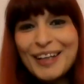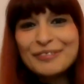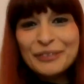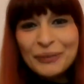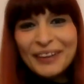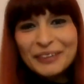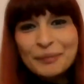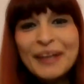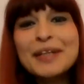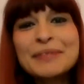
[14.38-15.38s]
everyone,
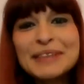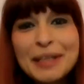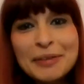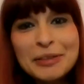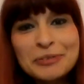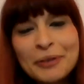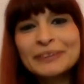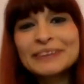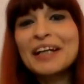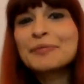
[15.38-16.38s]
my name is Emmalyne
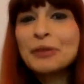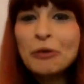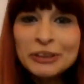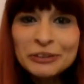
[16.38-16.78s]
Rose. I'm an haute